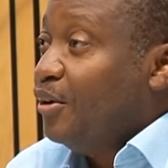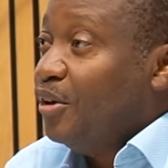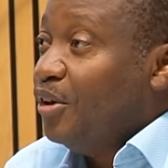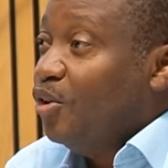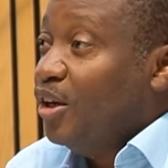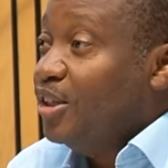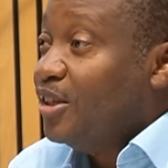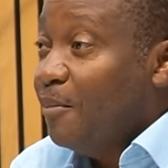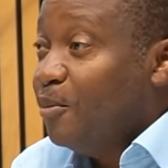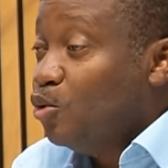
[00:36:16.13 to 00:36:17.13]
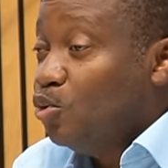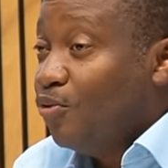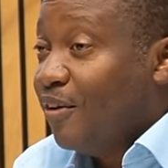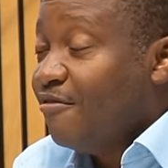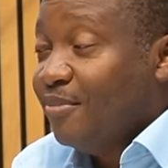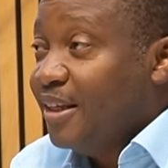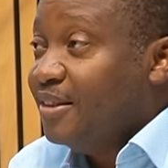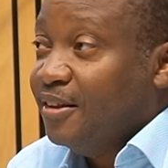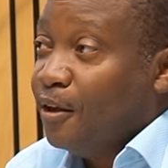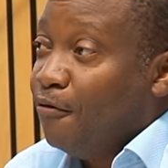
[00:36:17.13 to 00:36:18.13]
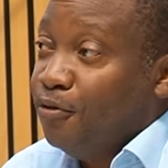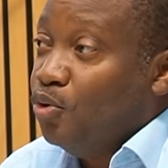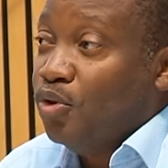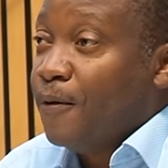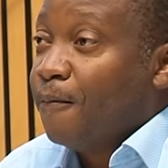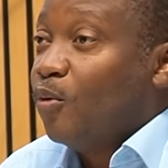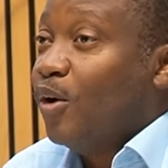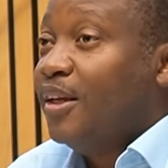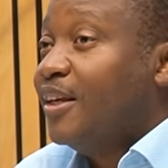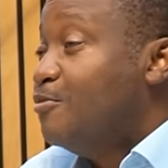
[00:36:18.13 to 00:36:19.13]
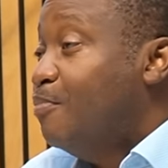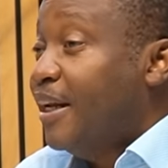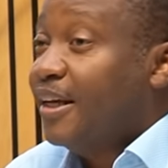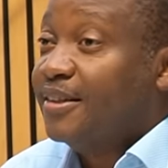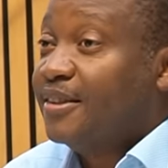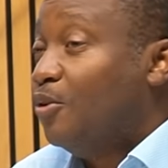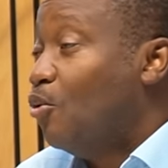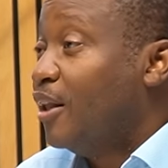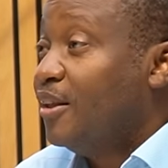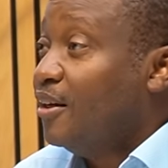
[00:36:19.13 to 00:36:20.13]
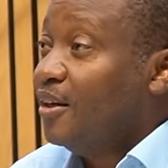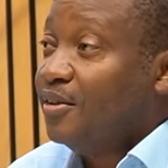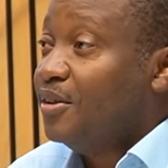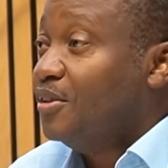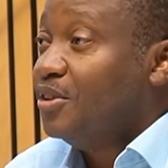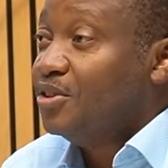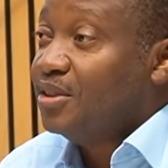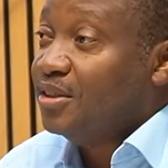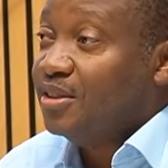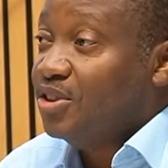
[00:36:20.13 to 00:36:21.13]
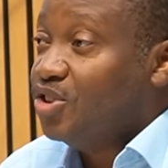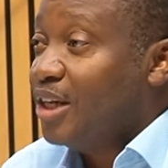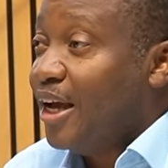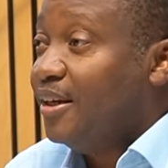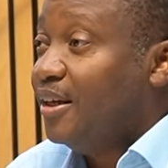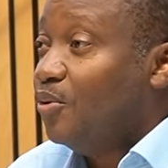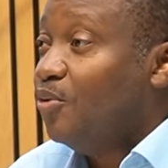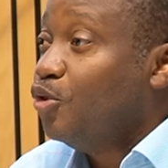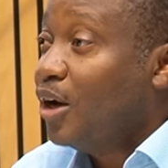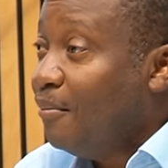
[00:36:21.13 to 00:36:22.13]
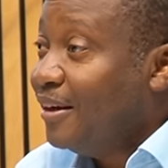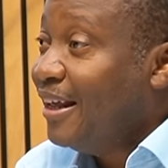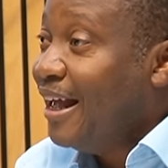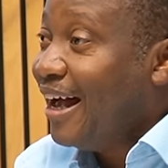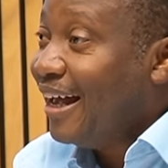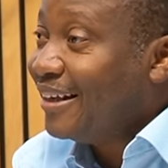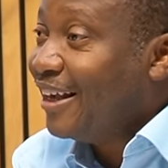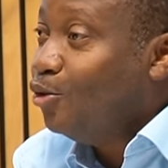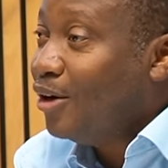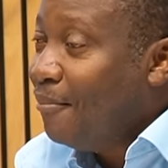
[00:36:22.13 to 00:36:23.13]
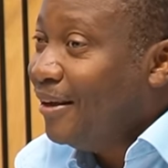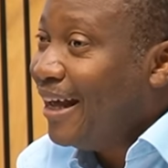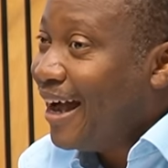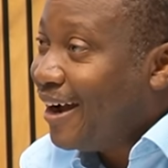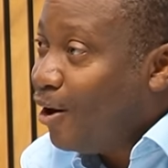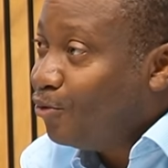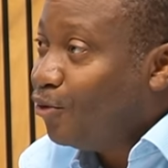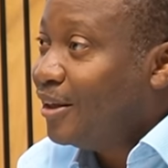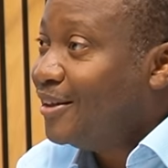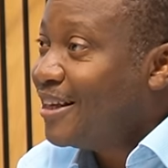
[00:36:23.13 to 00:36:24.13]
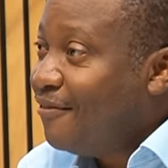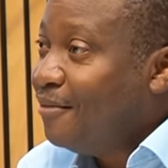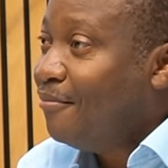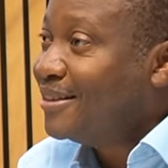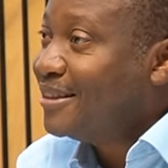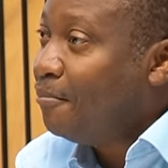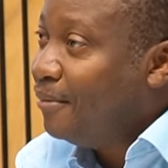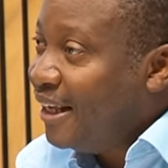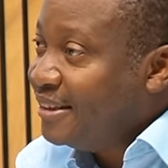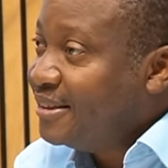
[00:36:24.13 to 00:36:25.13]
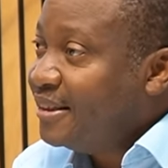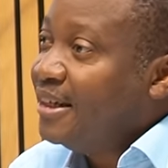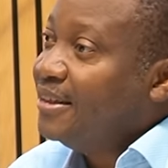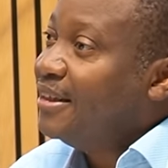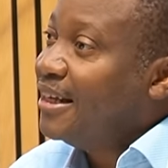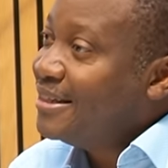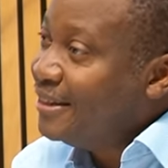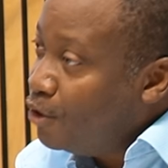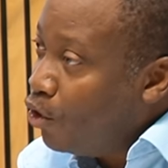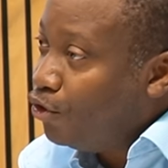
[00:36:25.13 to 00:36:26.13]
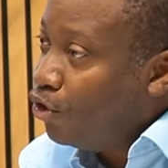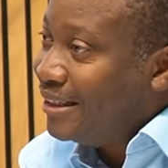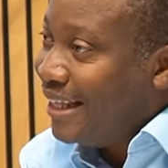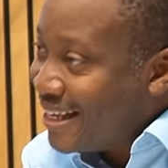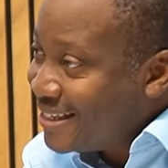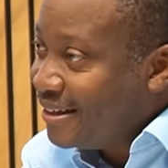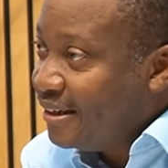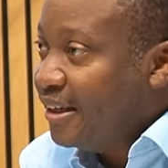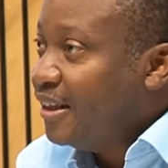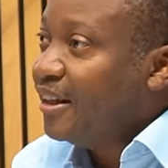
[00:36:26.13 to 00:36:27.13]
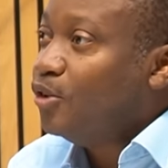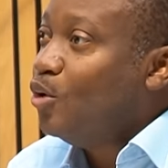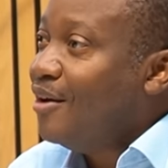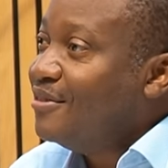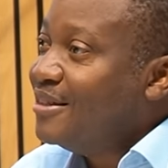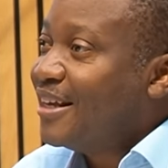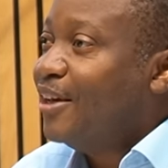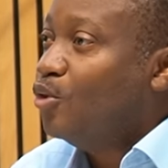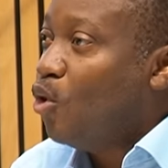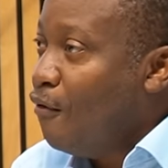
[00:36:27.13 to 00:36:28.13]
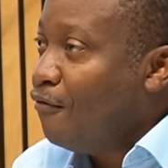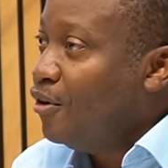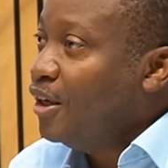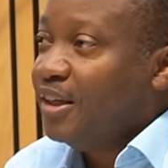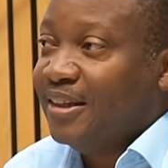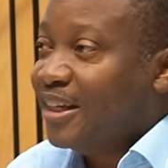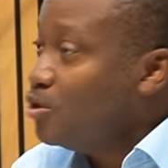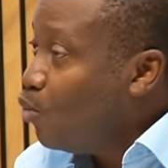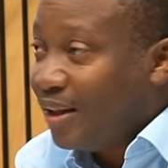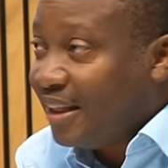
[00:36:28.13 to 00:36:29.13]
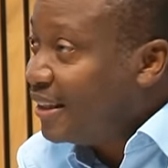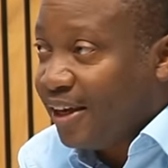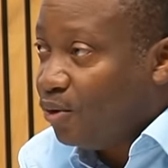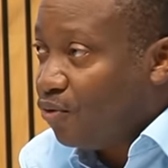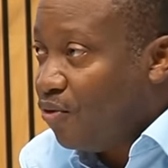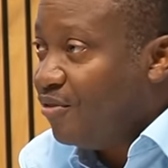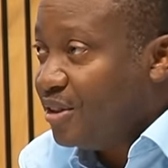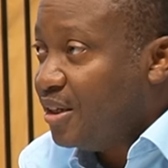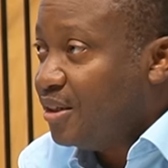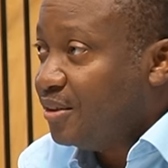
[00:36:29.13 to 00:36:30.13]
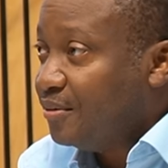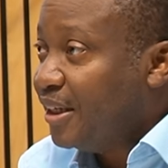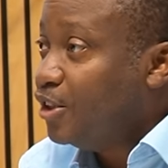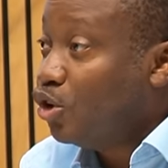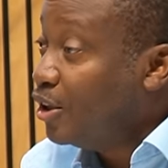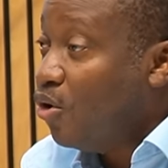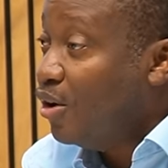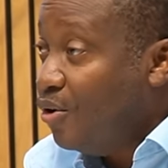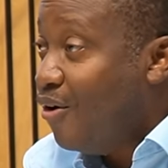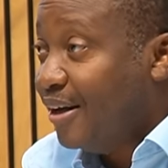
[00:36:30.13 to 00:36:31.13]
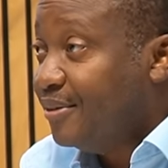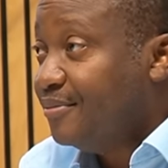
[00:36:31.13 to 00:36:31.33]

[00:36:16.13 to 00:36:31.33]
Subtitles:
You know, he's happy to do 5 minutes interview when there's bricks and what, and he's shining. If you come and, can you come and account for the 7 master plans that are sitting on your desk that you haven't signed off? He doesn't want that kind of conversation. And he's not the only one.